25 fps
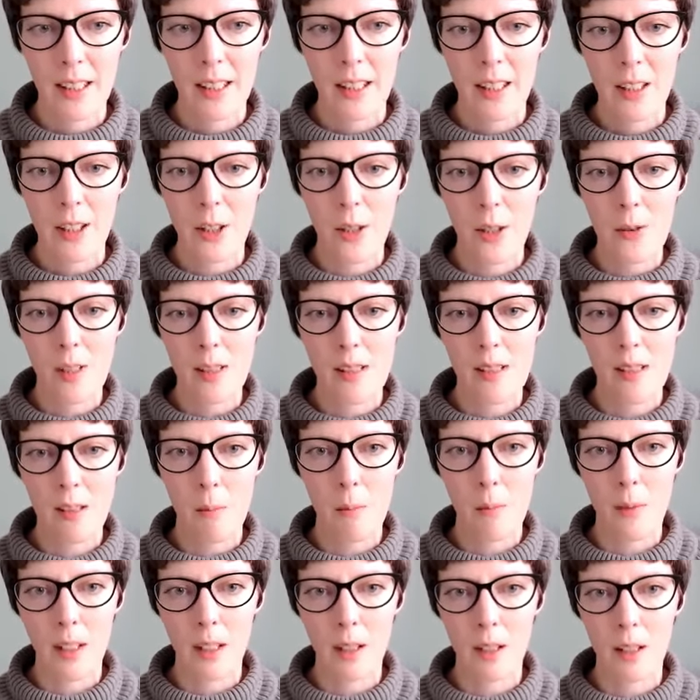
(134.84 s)
using
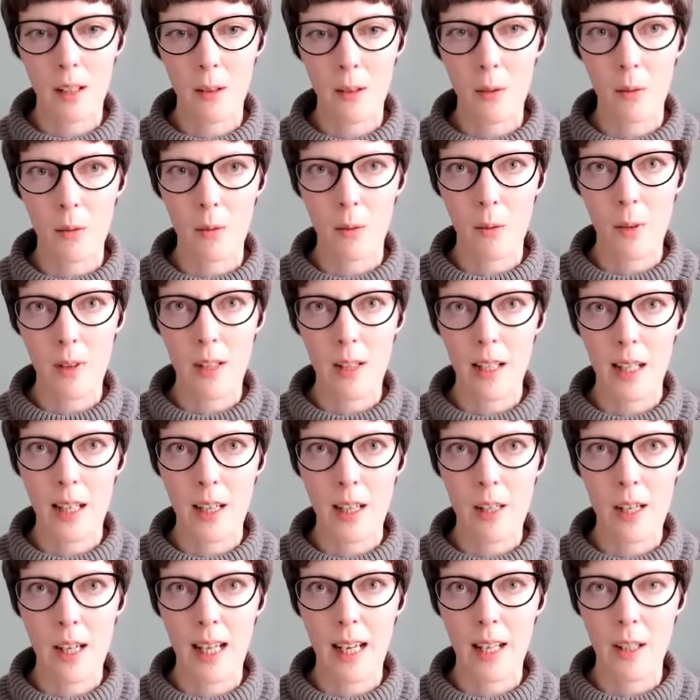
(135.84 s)
something with an uh,
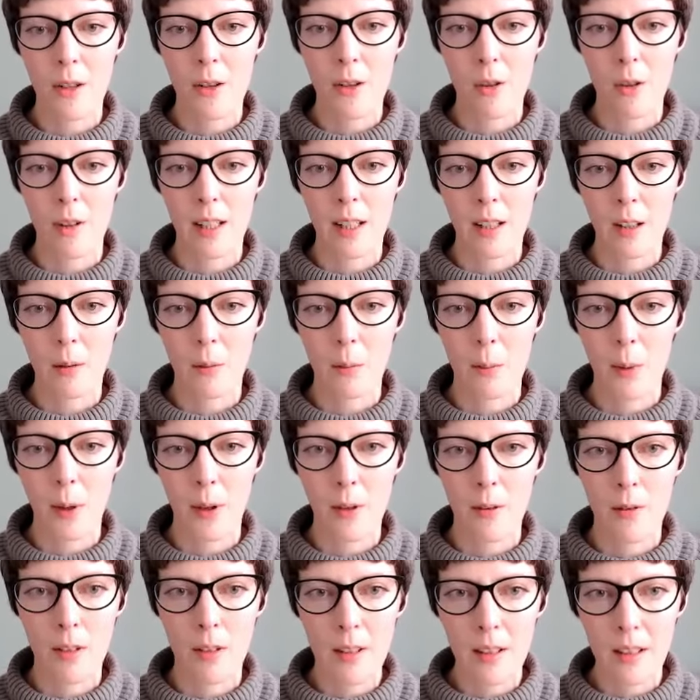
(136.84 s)
electronic
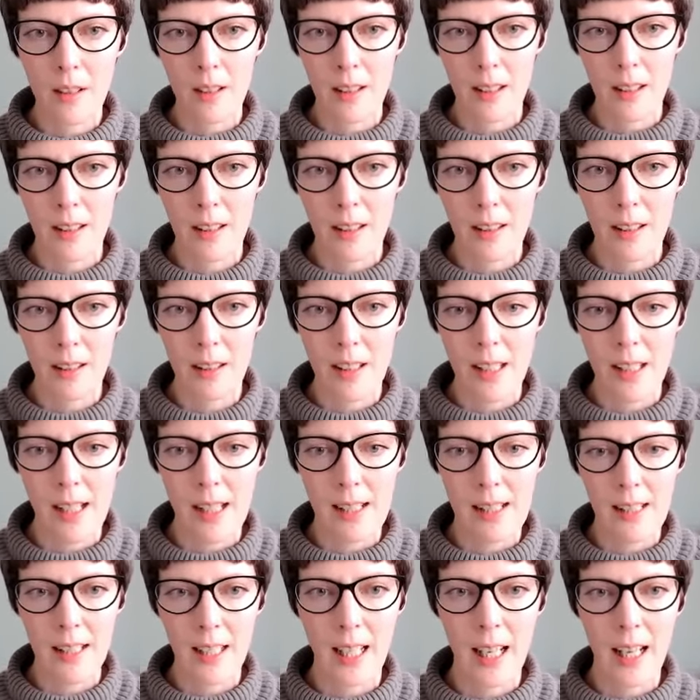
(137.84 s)
component that
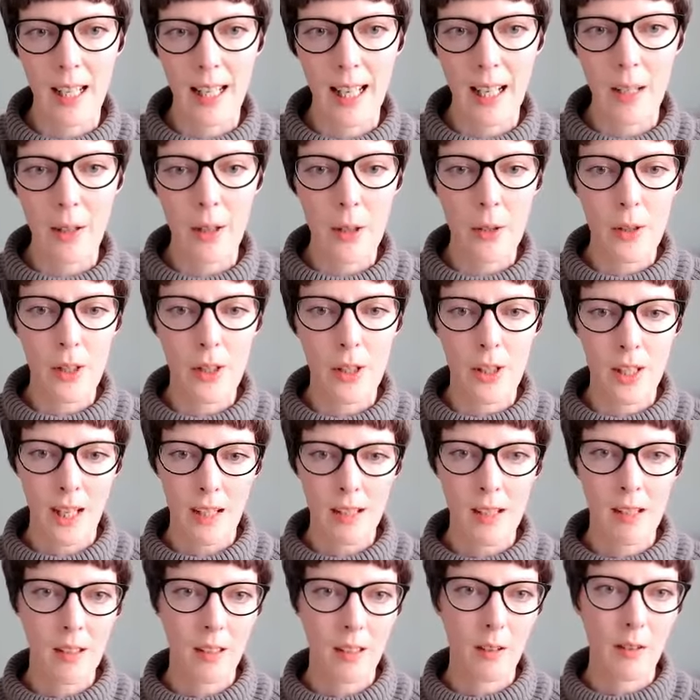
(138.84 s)
is going to allow you to share
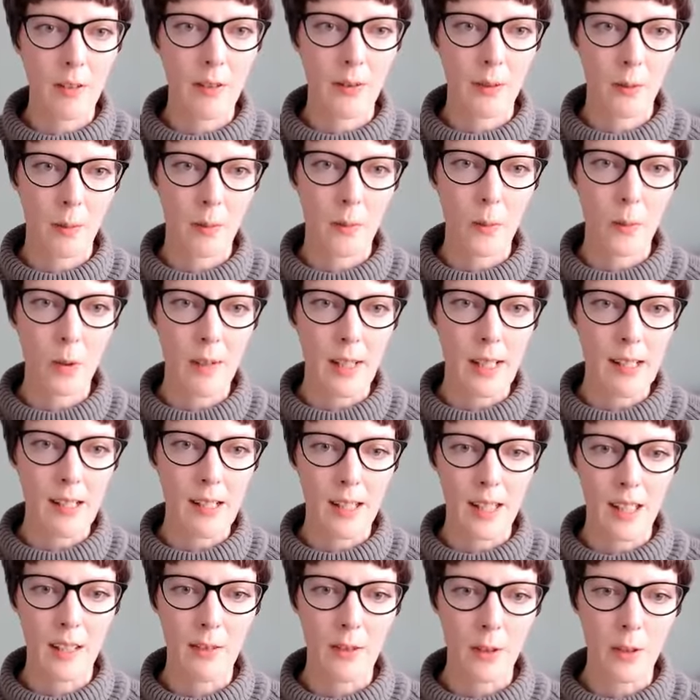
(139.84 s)
stuff more
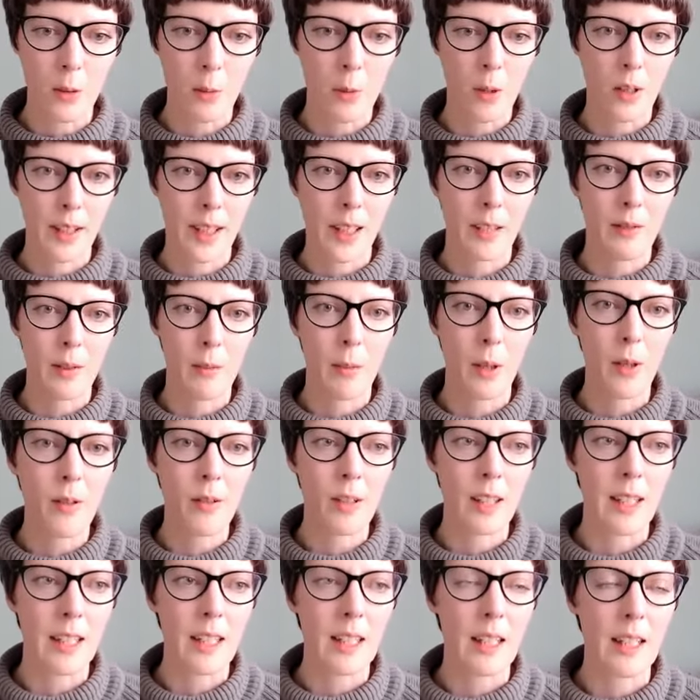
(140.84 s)
easily if you're working
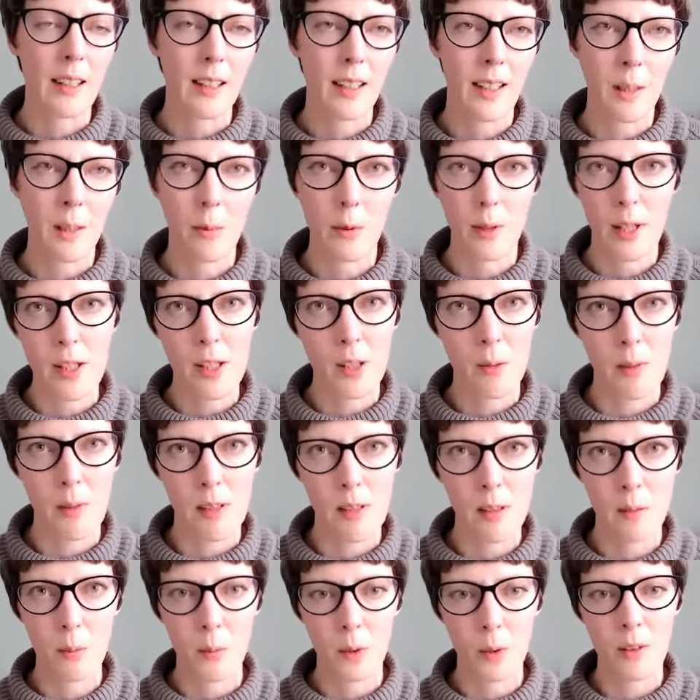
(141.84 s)
remotely in collaboration with
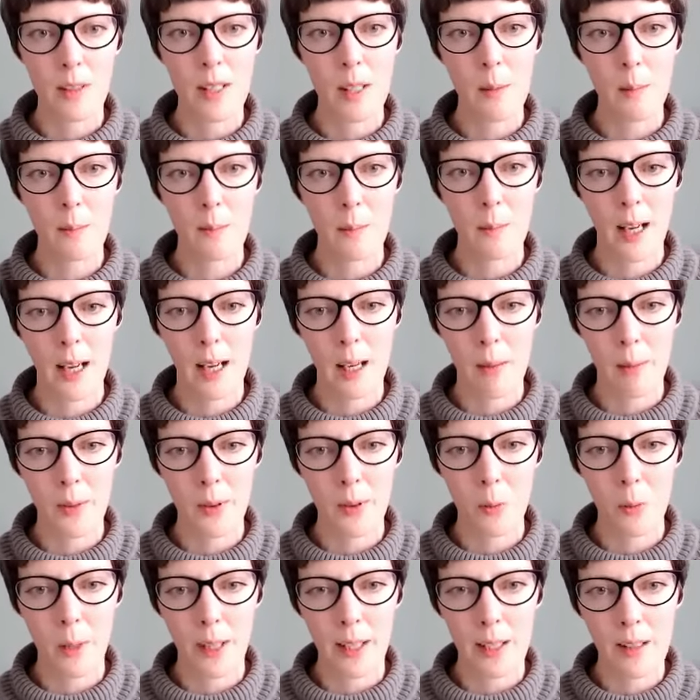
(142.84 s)
someone is perhaps
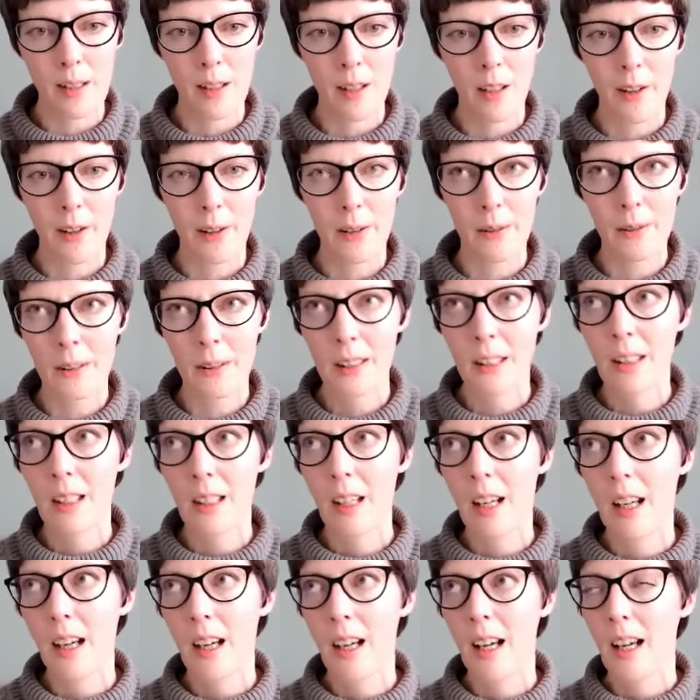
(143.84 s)
the way to go.
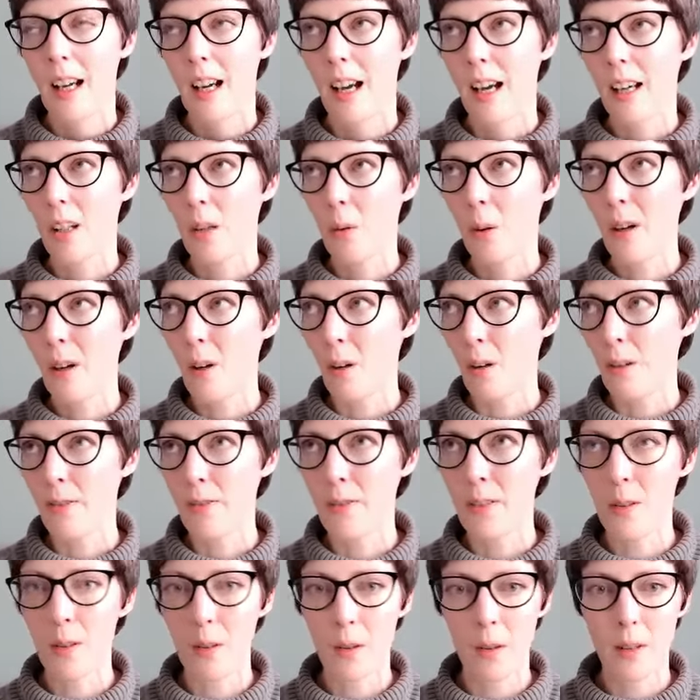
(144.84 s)
And quite
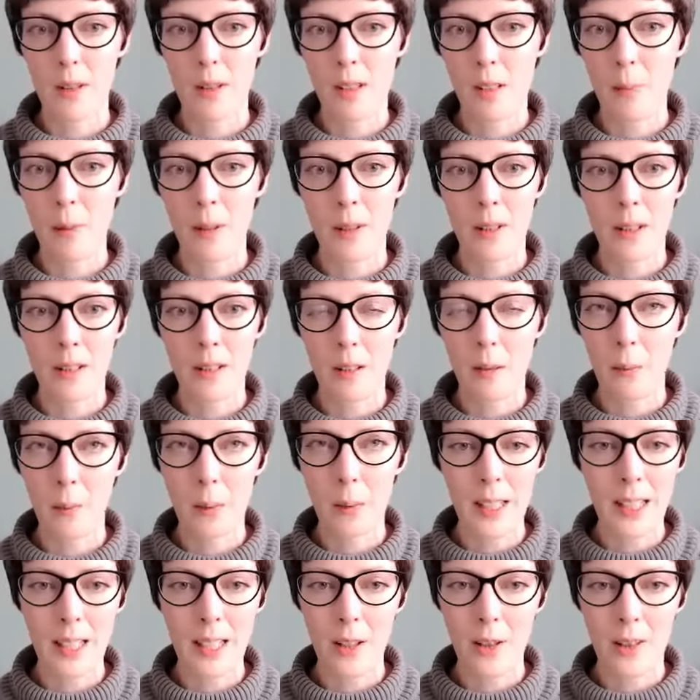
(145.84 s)
often, to be
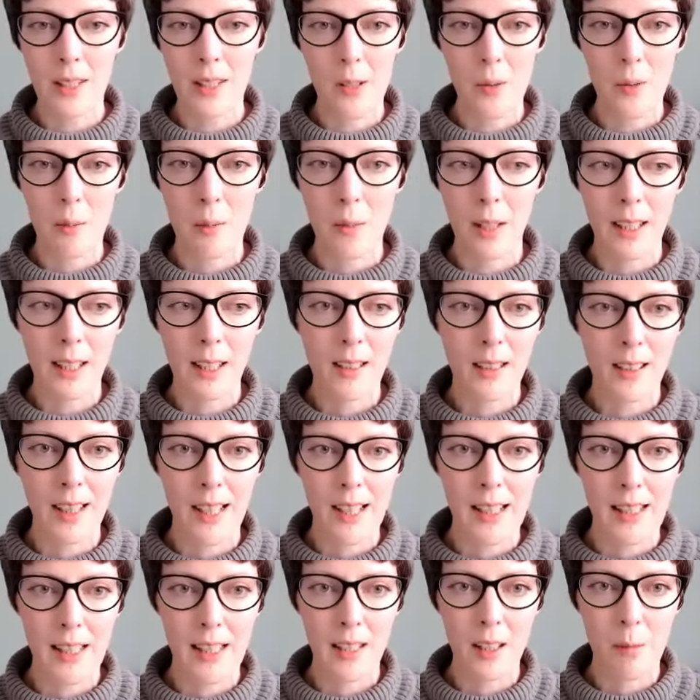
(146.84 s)
completely honest with my
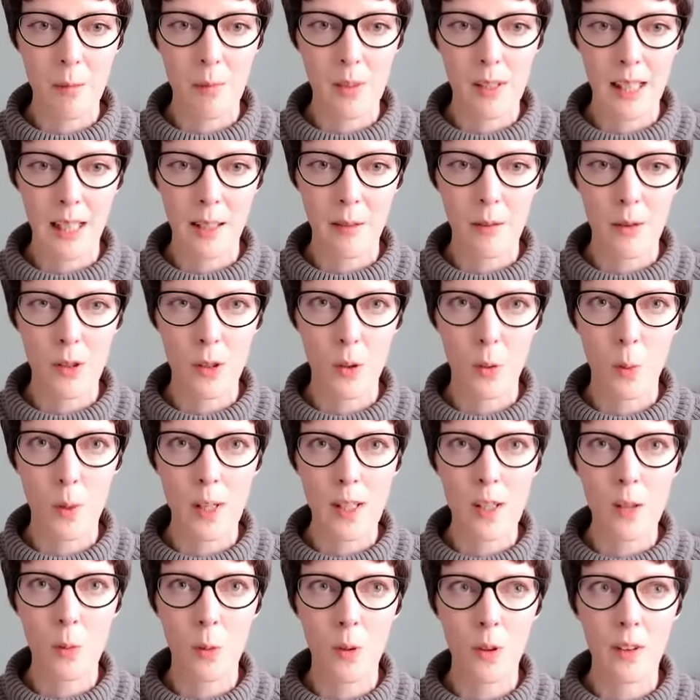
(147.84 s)
clients, it comes down to
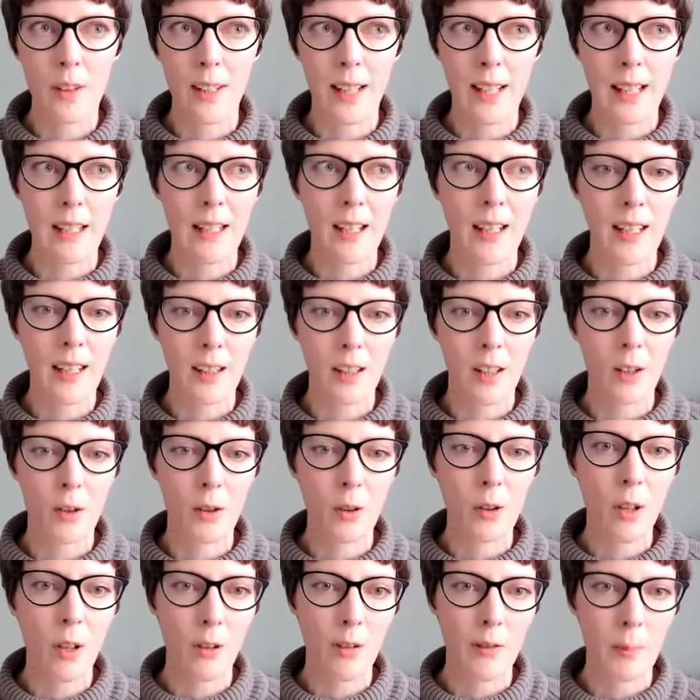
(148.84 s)
which one they like the
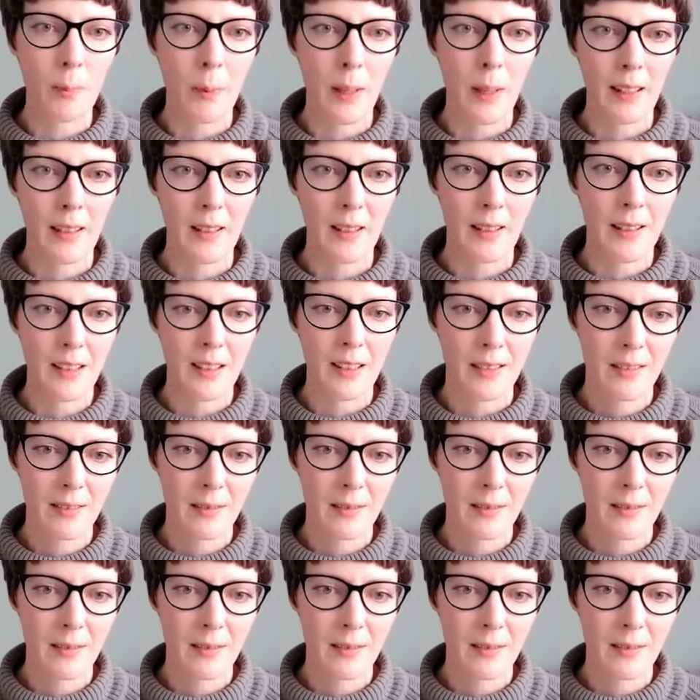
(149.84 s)
look of best.